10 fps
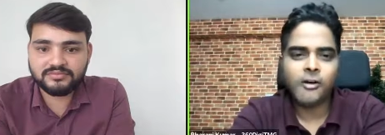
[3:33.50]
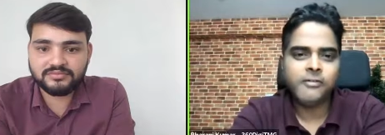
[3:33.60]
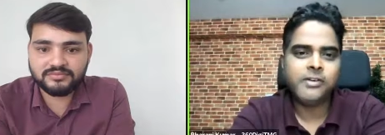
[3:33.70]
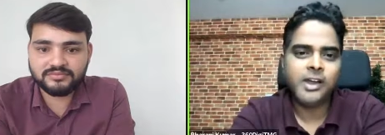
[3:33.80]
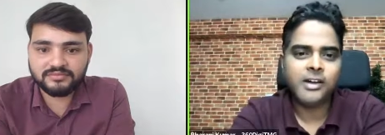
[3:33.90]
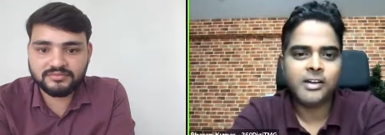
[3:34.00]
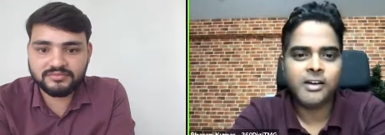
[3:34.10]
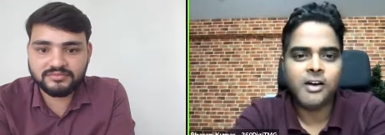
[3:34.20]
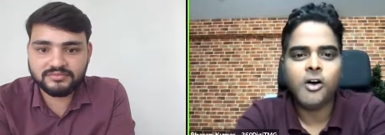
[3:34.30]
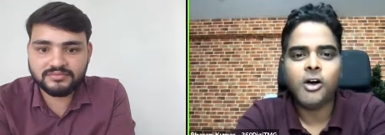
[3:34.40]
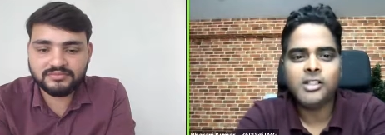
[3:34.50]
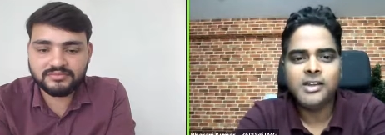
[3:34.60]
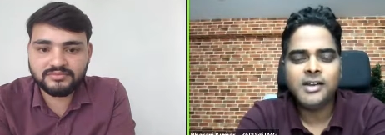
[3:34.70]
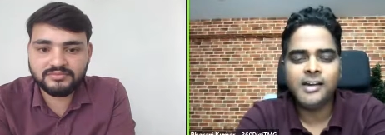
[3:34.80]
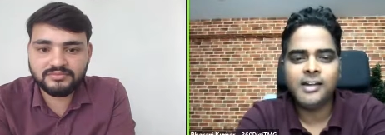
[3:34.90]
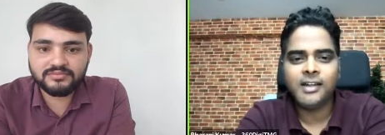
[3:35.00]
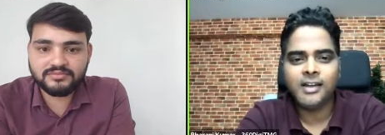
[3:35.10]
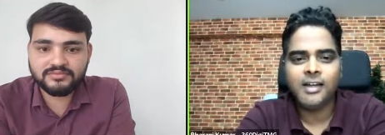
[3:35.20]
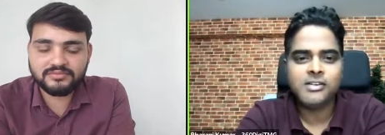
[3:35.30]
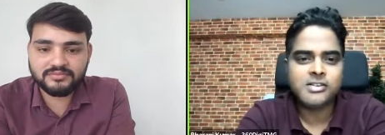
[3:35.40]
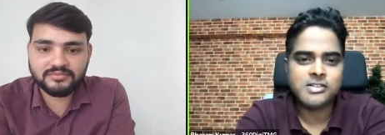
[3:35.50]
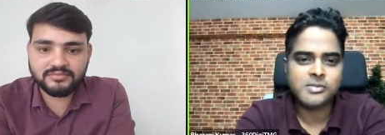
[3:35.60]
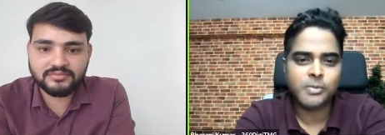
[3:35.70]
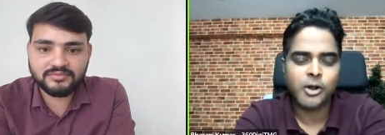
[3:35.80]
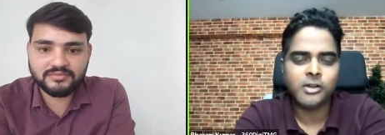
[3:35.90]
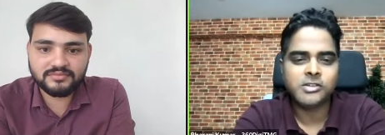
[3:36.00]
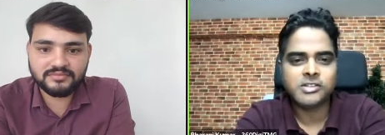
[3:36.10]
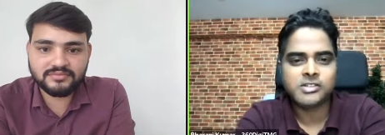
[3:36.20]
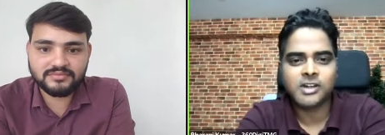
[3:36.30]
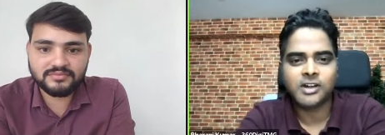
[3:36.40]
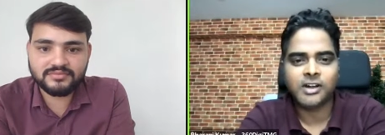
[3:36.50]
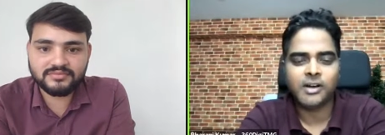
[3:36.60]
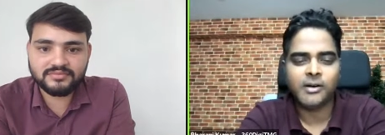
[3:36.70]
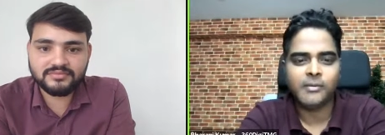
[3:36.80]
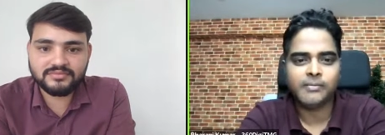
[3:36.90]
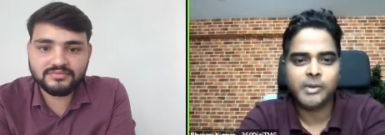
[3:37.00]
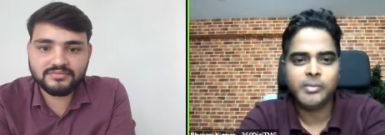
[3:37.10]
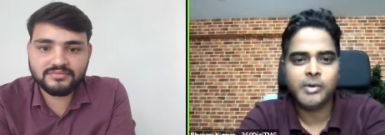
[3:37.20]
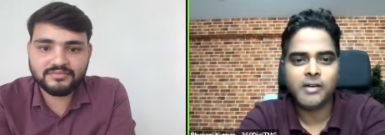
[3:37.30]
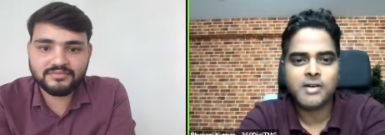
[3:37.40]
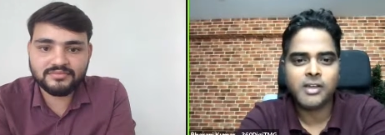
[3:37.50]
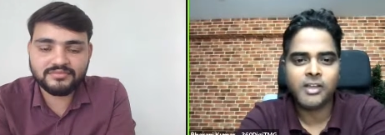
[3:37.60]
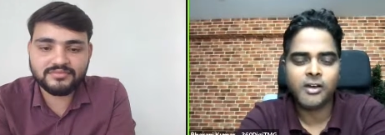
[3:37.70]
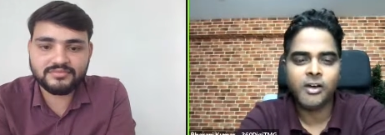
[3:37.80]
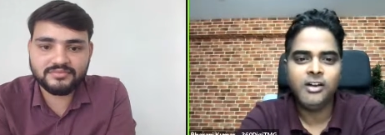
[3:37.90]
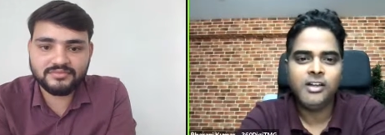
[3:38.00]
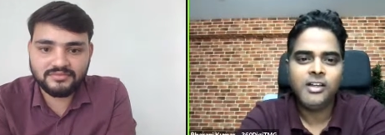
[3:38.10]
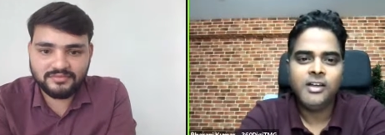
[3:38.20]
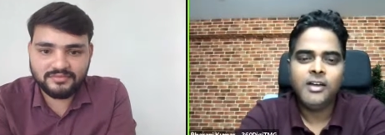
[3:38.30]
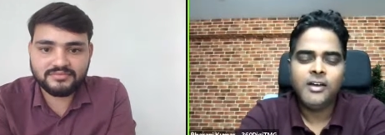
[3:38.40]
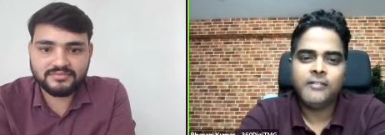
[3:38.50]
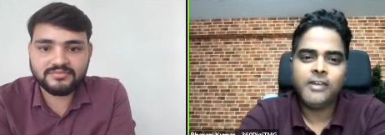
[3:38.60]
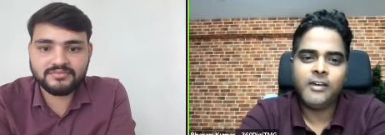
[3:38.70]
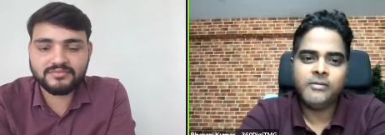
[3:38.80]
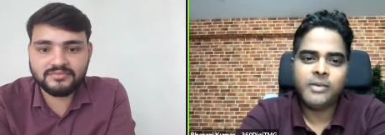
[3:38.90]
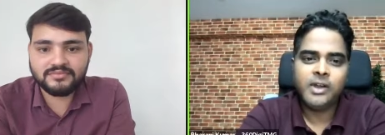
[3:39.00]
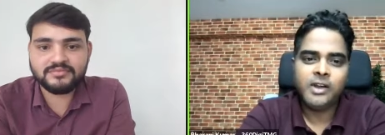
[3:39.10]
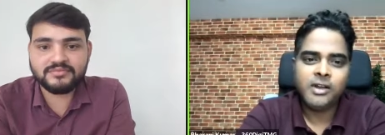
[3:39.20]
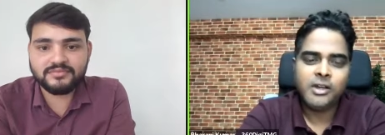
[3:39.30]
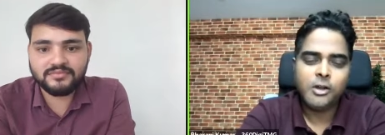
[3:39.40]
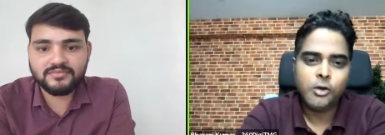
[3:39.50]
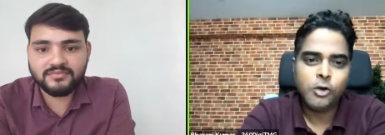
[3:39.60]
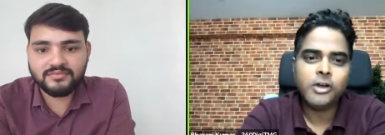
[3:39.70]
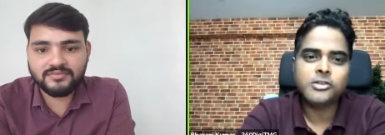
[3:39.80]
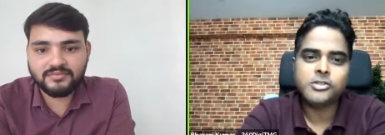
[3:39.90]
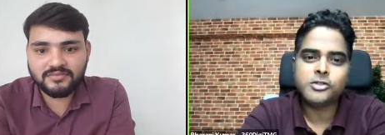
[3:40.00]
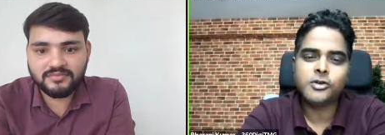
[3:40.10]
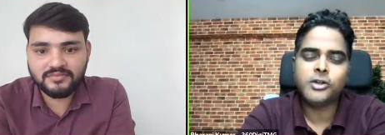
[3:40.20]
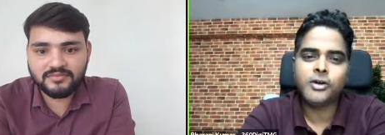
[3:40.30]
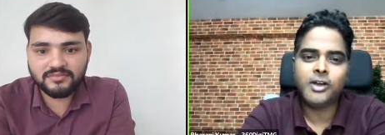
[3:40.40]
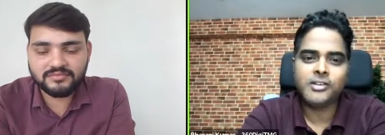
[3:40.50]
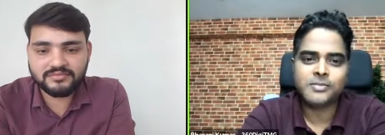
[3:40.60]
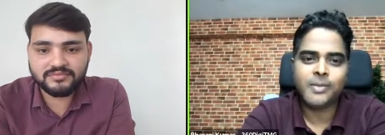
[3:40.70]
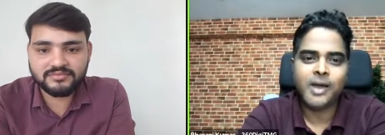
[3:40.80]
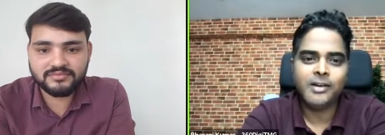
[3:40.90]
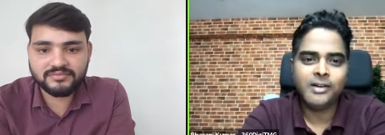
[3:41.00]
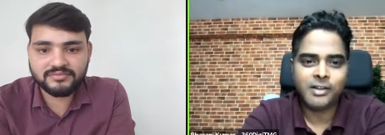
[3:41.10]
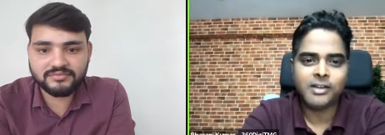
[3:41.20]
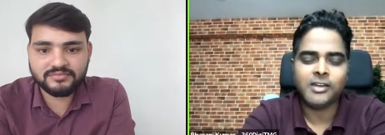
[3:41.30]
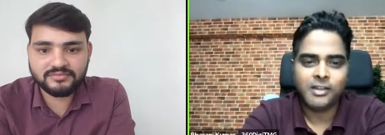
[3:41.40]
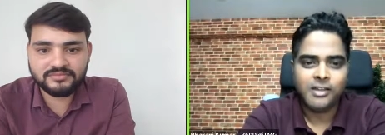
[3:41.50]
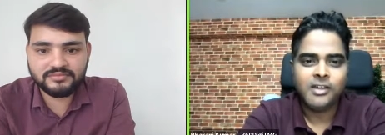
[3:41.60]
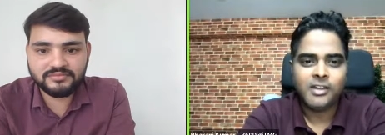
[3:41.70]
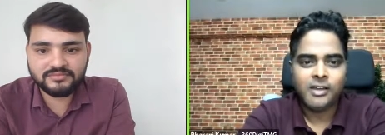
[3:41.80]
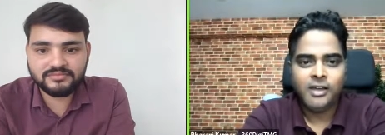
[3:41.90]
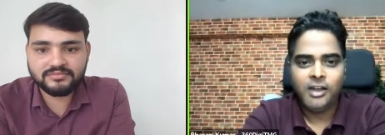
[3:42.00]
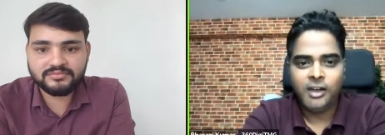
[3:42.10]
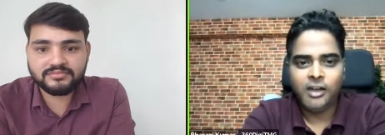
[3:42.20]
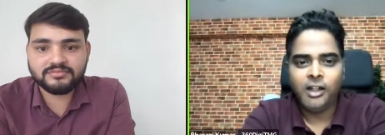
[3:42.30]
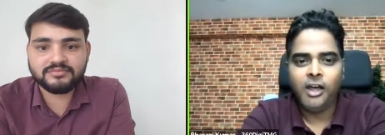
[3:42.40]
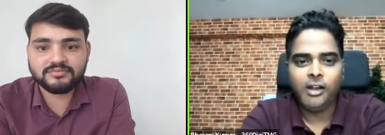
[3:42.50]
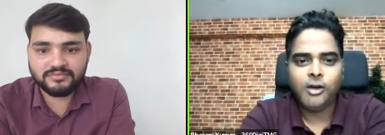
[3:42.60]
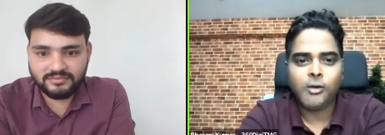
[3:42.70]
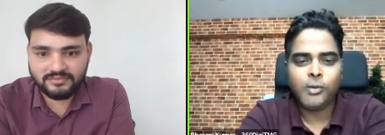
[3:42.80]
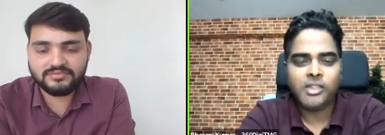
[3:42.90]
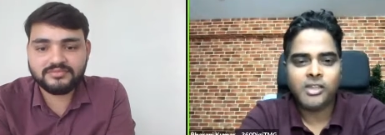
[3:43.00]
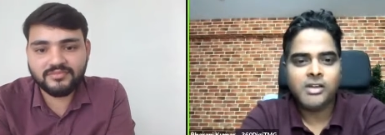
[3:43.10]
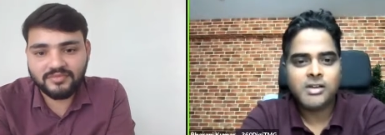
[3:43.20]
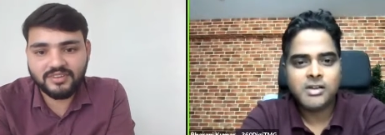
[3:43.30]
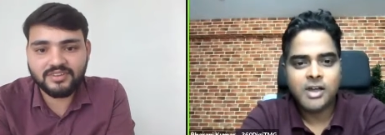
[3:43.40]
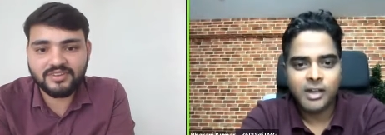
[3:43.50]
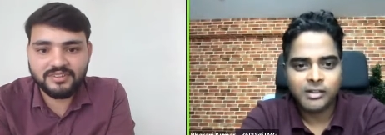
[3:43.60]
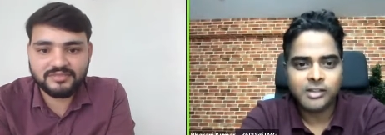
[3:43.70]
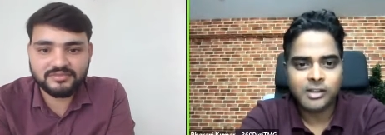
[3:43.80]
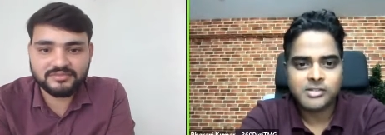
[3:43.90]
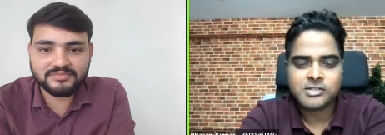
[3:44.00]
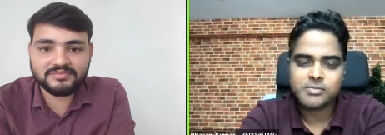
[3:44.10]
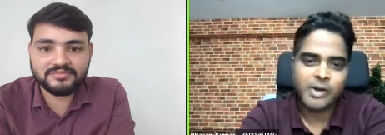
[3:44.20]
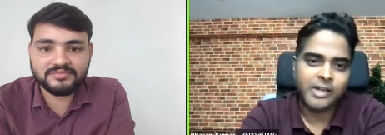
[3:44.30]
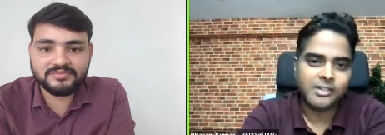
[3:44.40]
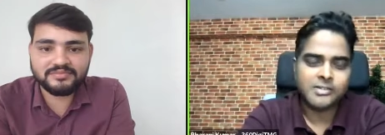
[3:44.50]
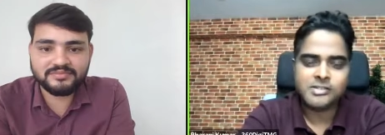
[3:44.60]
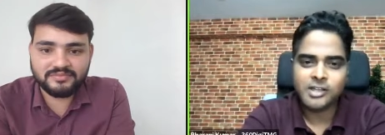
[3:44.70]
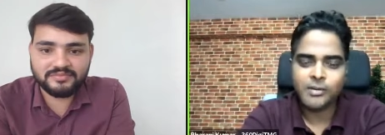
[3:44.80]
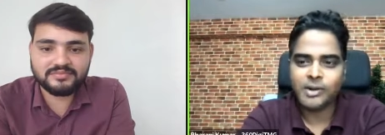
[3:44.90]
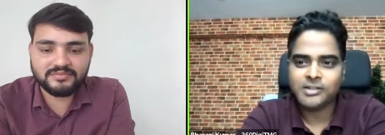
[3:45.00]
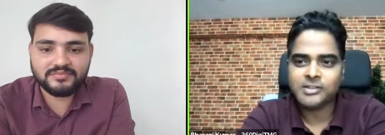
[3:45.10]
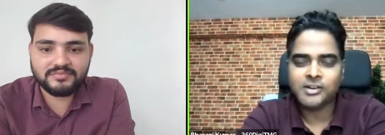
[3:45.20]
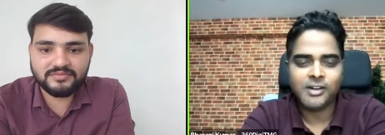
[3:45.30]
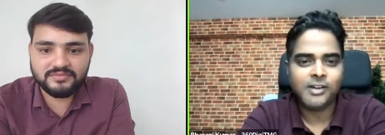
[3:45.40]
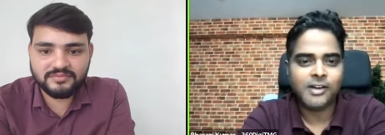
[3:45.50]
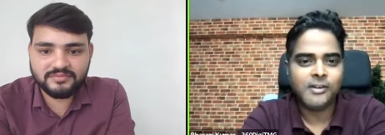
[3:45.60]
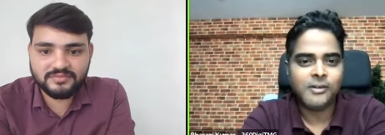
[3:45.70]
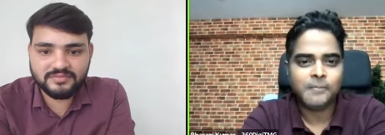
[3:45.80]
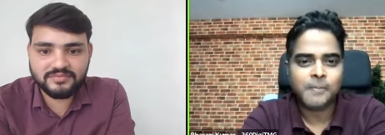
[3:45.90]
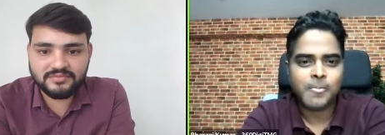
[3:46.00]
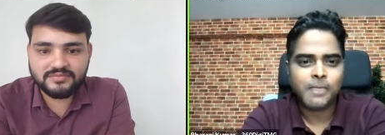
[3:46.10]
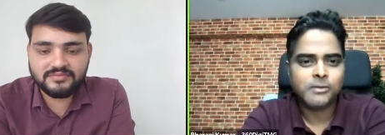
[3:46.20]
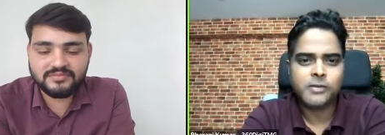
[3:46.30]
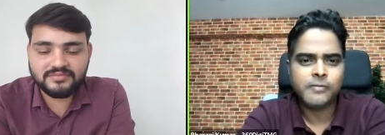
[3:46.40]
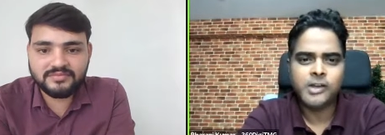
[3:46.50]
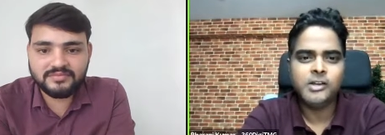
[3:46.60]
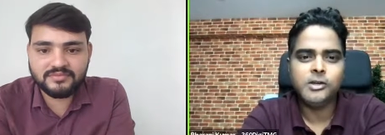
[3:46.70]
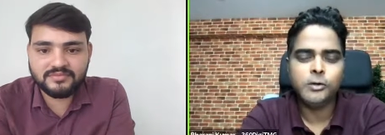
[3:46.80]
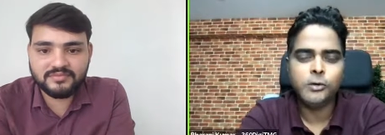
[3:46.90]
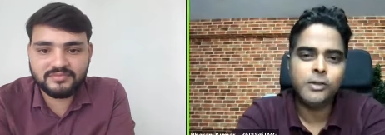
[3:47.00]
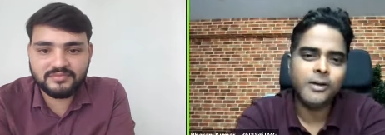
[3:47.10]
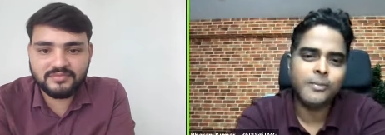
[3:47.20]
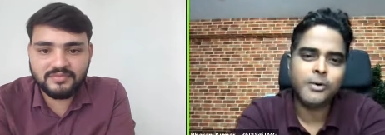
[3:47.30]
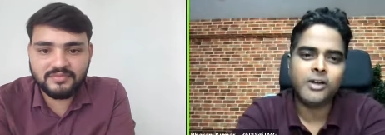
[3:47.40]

Speaker 1: off late, all the data analytics projects that people are working on, we have made Looker Studio as mandatory, along with the other things, Python, SQL, etc. Right? So when did you do that